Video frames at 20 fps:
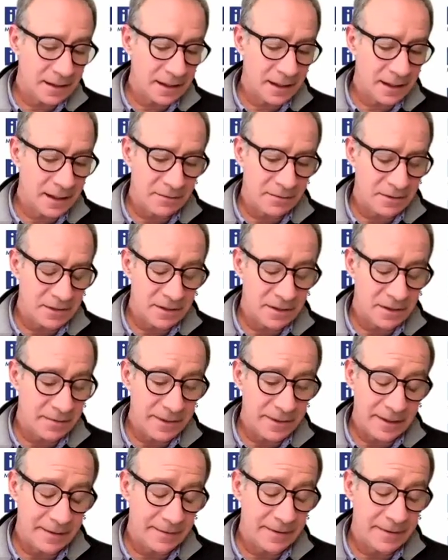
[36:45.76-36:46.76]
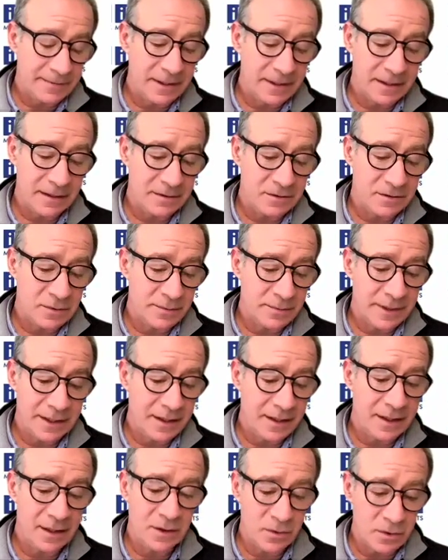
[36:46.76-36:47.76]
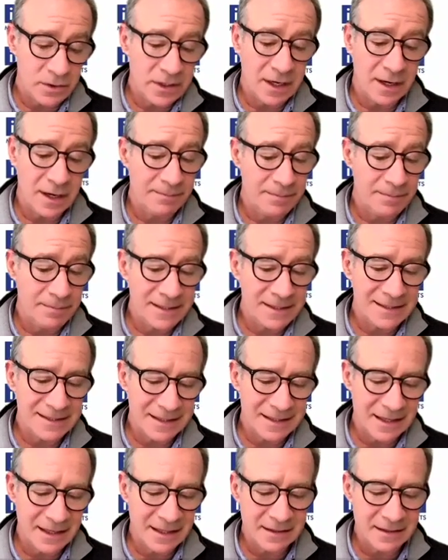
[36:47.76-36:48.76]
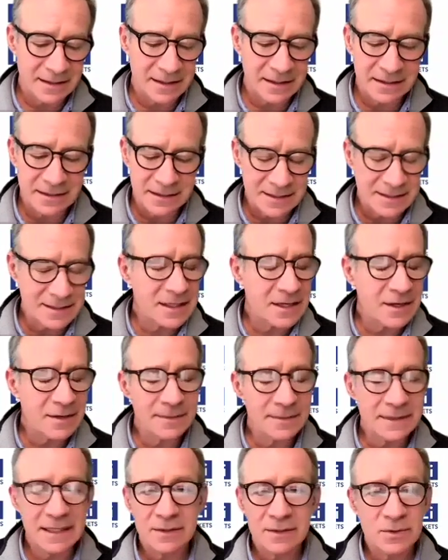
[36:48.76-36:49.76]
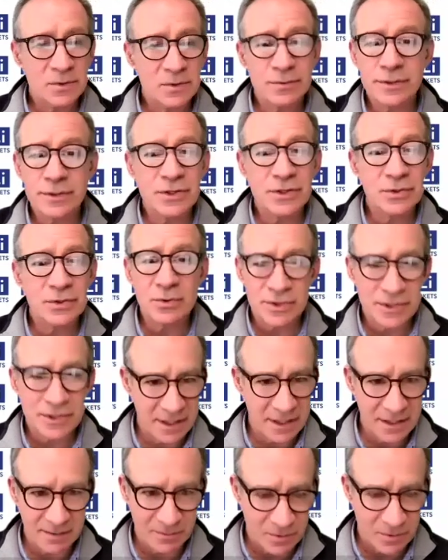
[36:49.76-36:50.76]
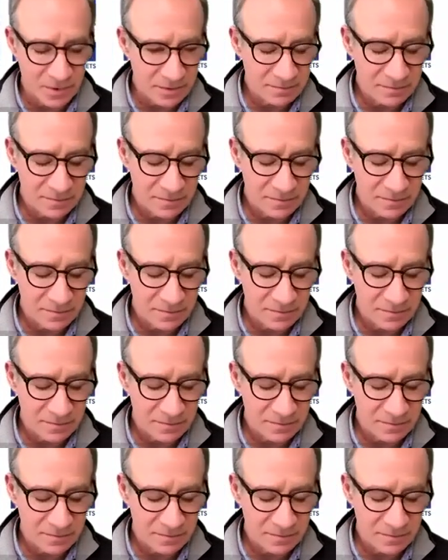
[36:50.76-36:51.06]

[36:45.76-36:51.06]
I would tell you, I mean, to me, the good companies, it doesn't come down to resource anymore.